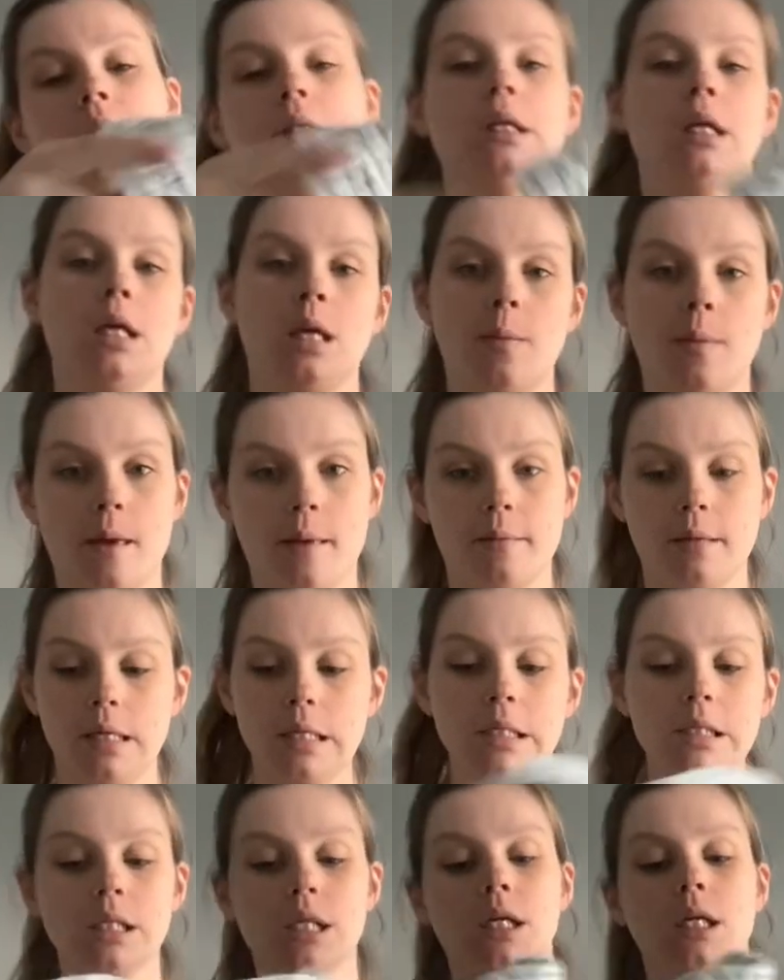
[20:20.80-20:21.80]

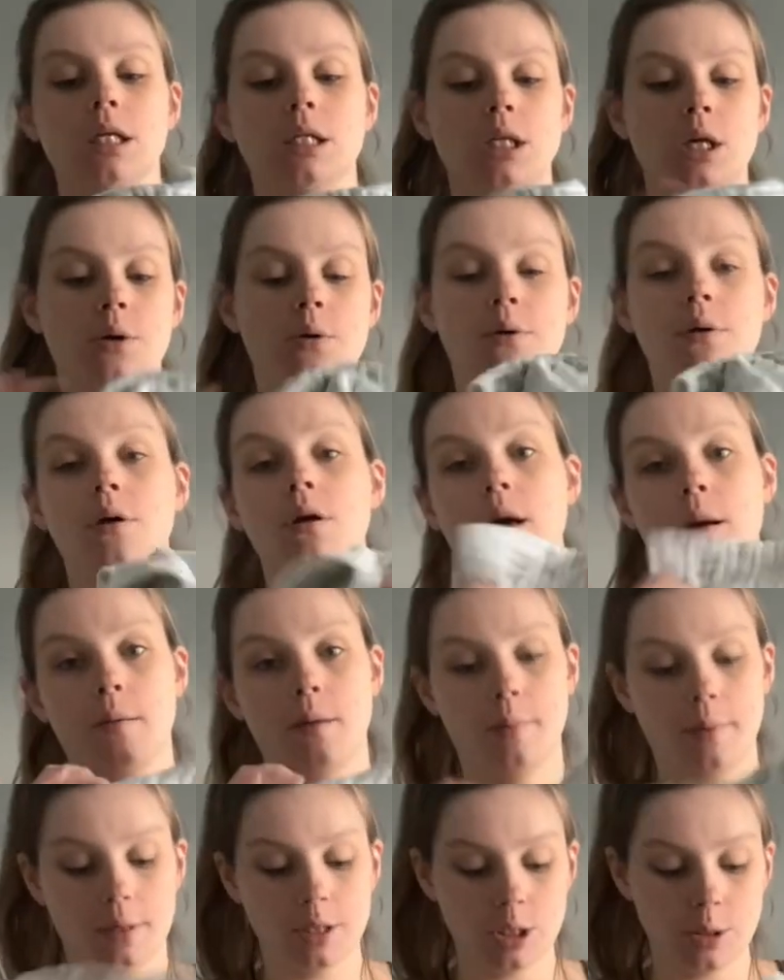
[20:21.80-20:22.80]
babies, so I'm going to
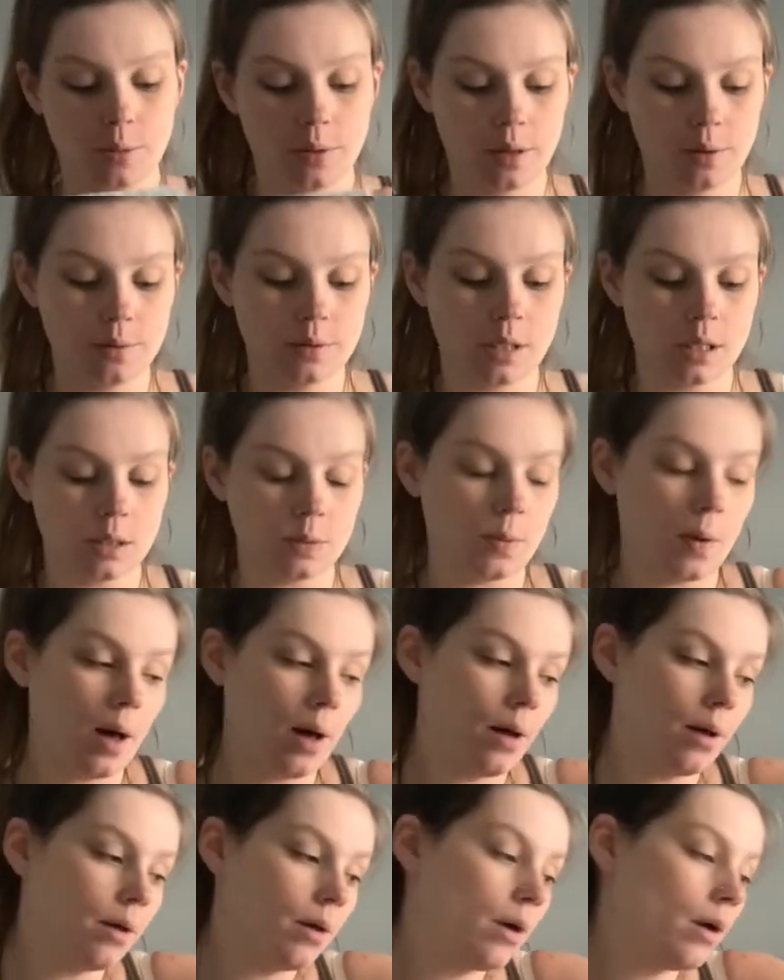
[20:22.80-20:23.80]
bring 2 of those as
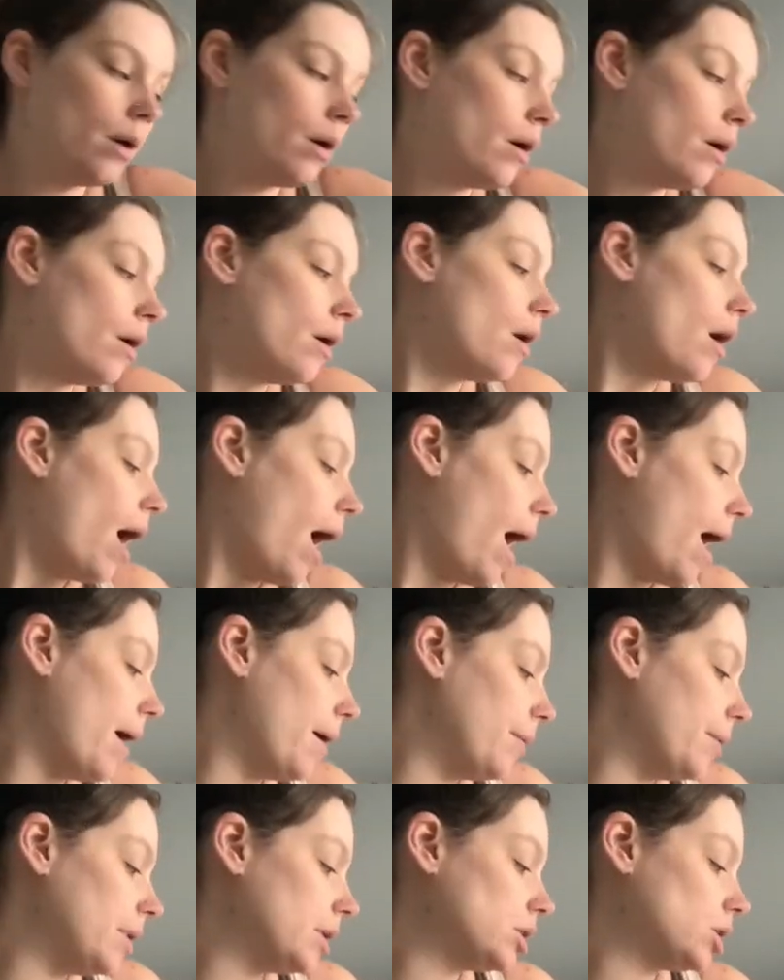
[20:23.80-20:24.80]
well.
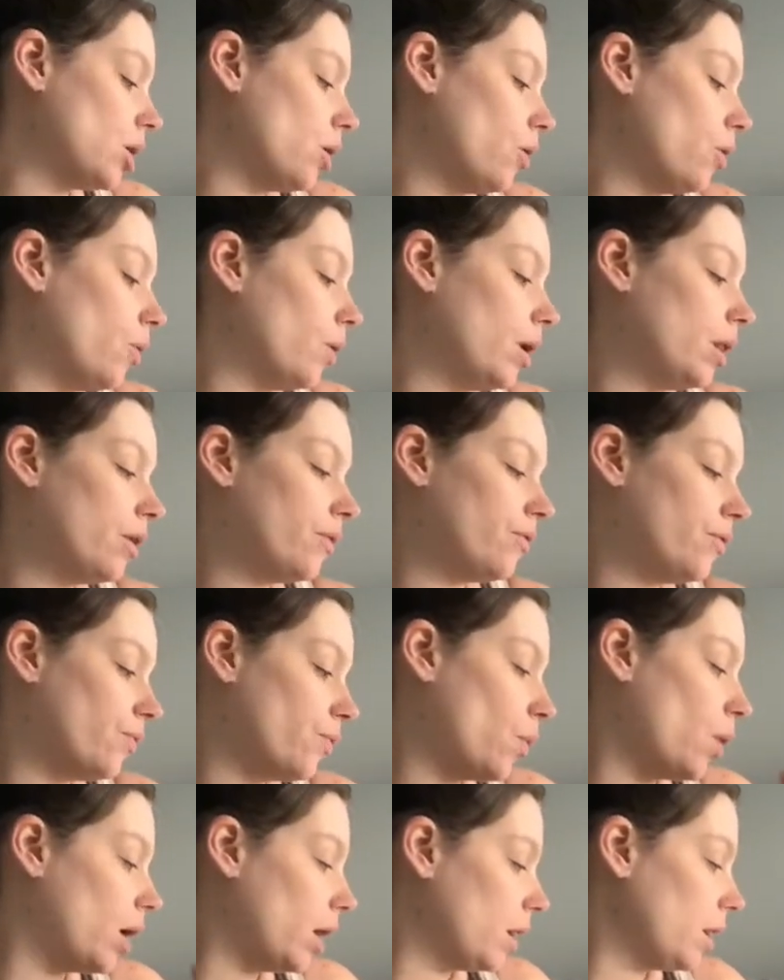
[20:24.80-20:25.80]
So one
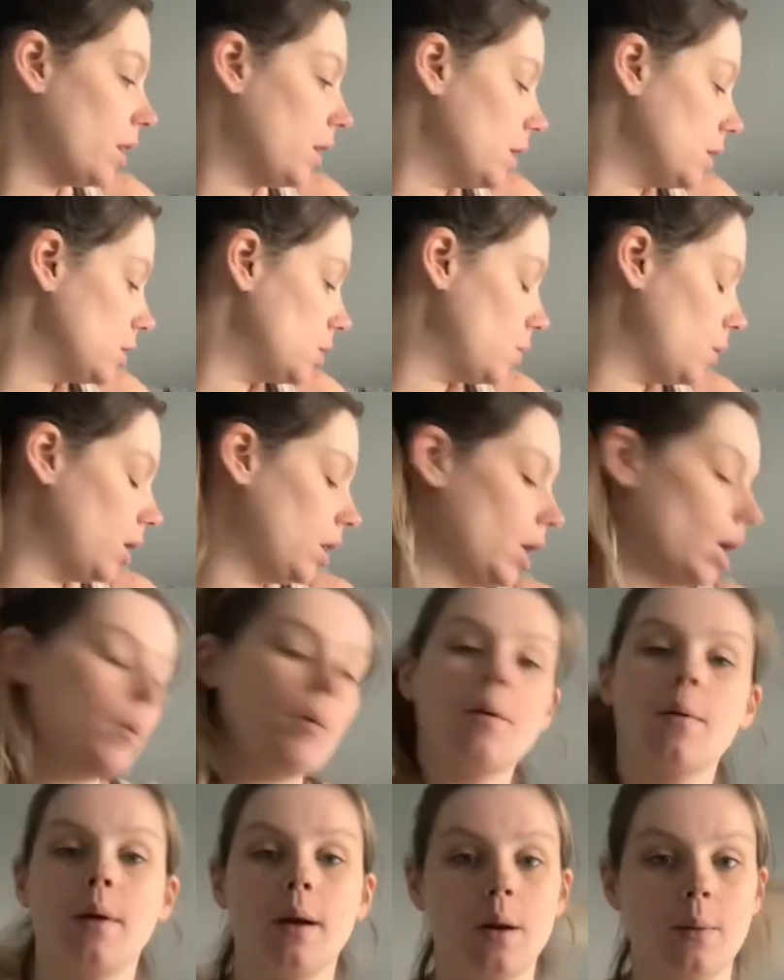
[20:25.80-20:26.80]
of the things you want to think
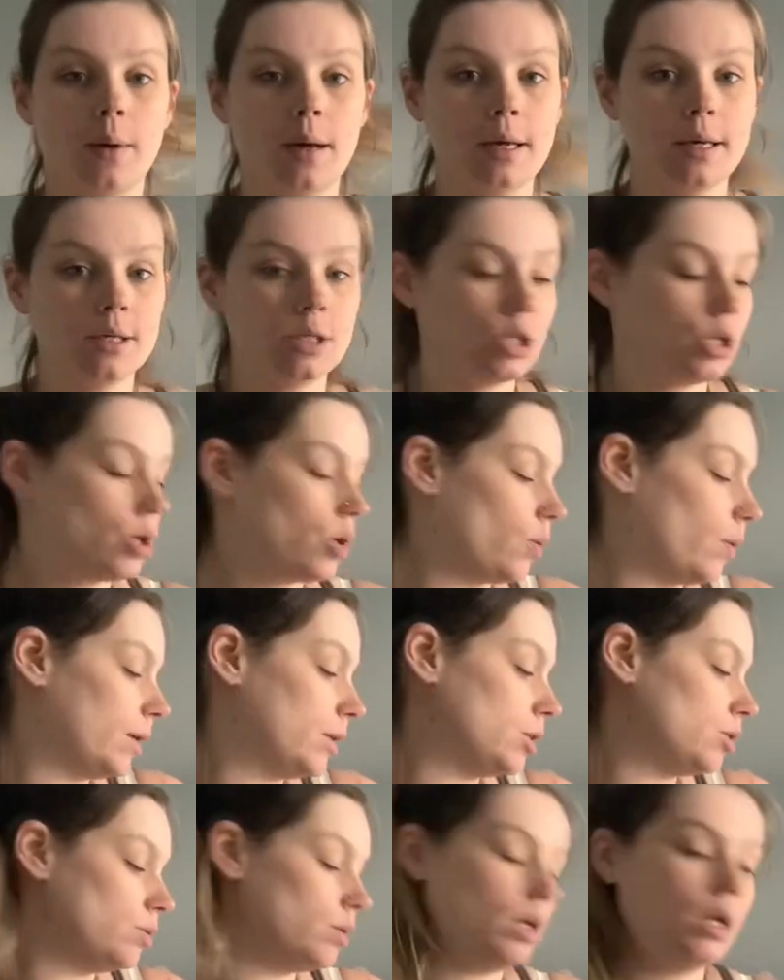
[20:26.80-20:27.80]
about right away is you're going
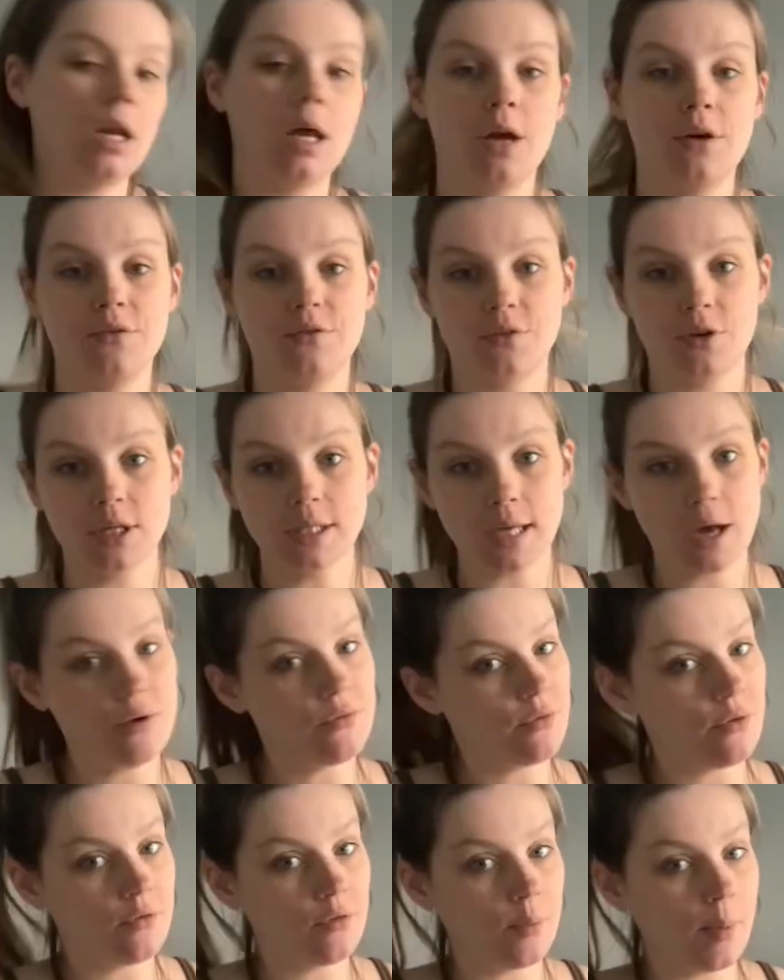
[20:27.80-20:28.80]
to need a first
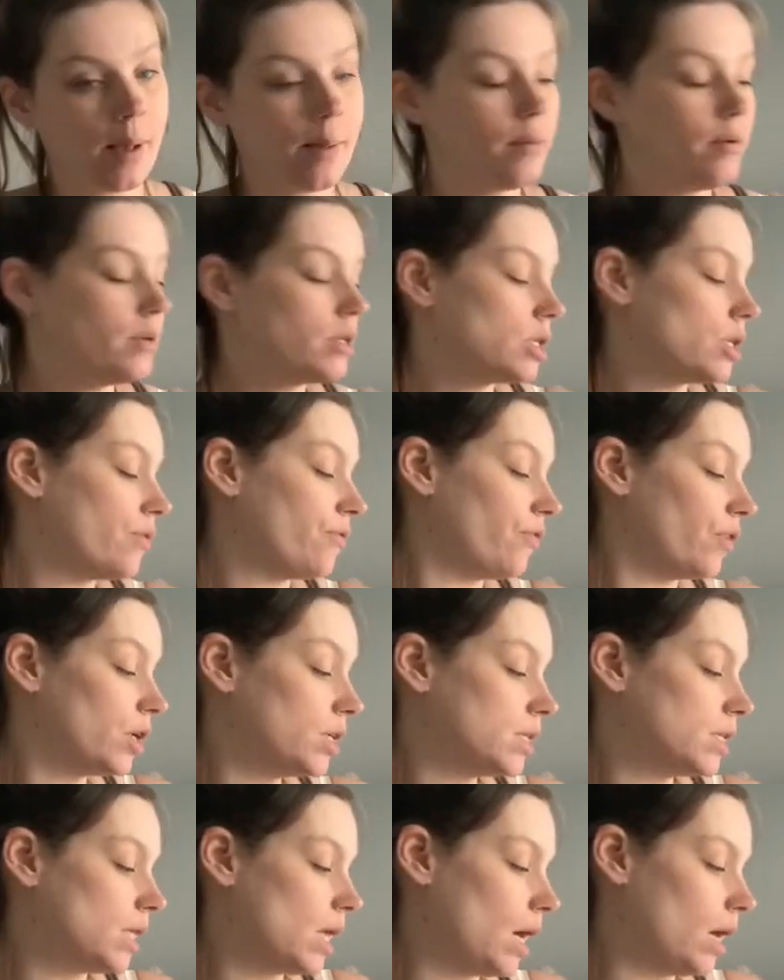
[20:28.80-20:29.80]
outfit for baby. So the
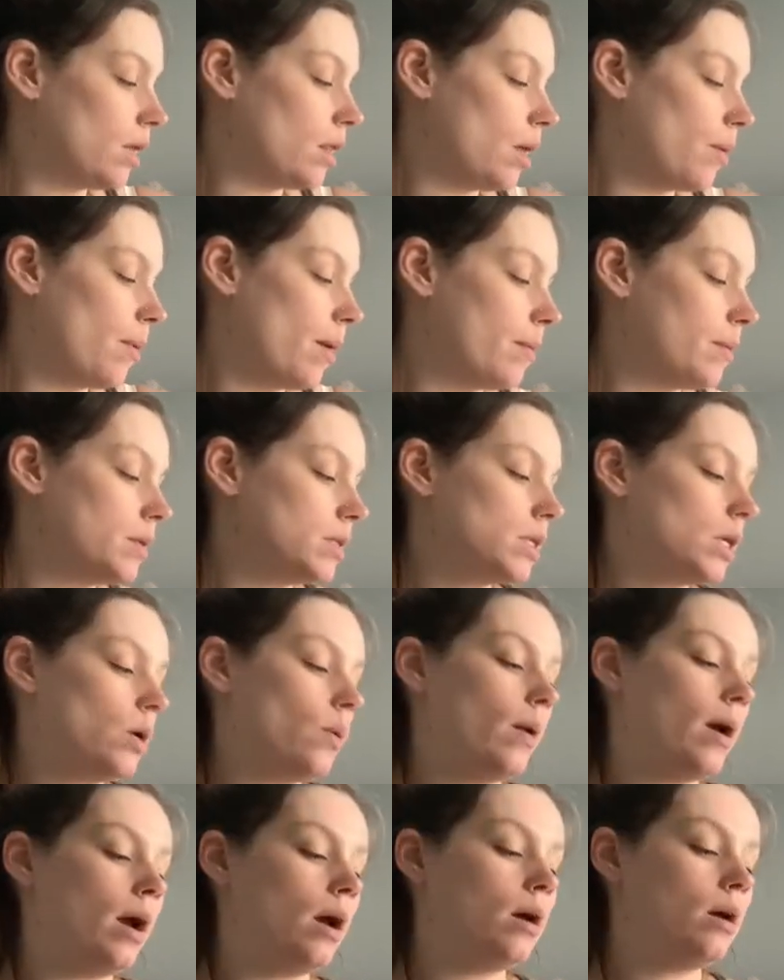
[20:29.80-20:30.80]
first thing that baby's going to
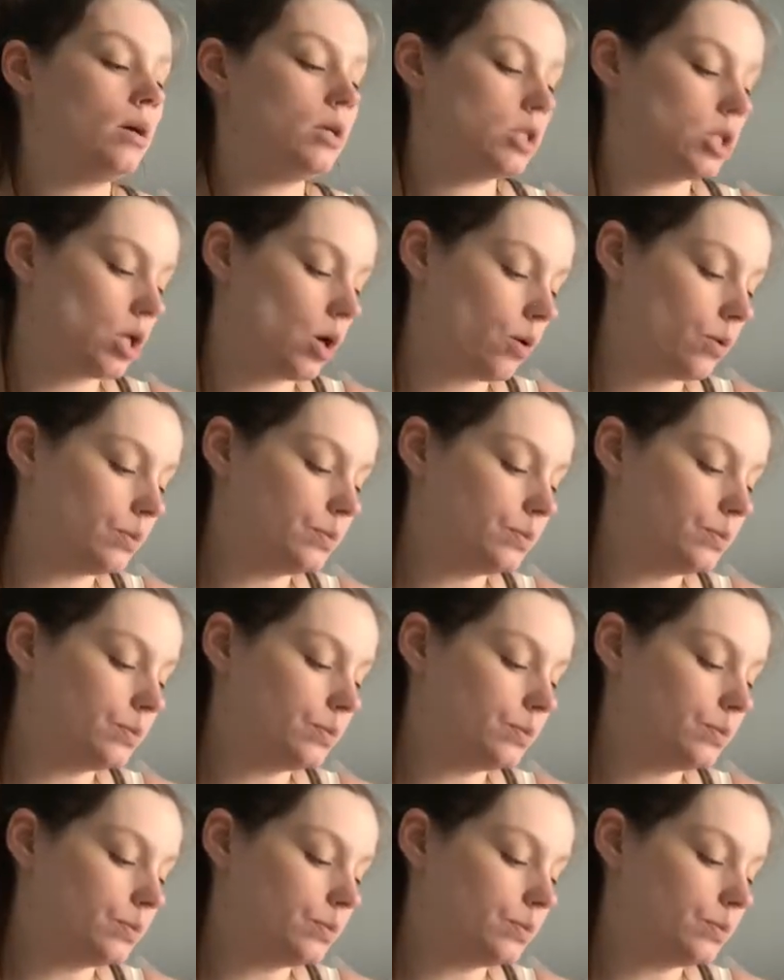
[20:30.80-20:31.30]
wear. So